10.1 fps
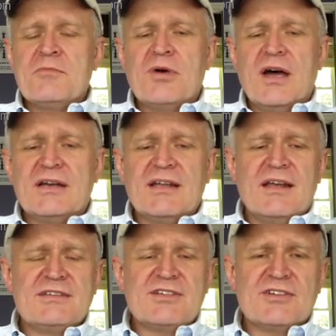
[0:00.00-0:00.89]
but
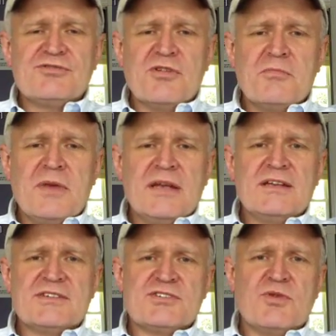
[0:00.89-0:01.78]
it's a
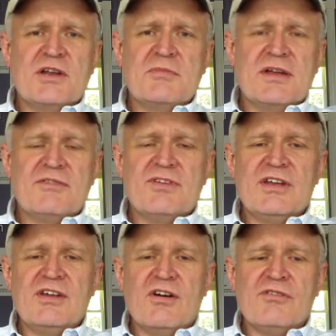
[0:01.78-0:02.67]
tremendous 20-minute
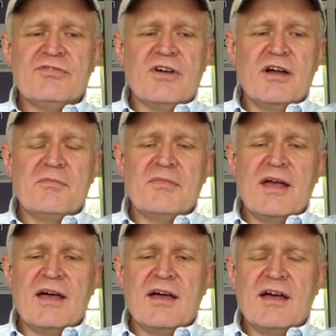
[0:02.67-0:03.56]
video from
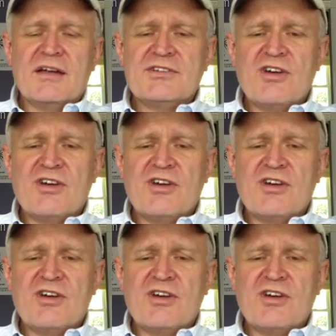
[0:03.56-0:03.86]
a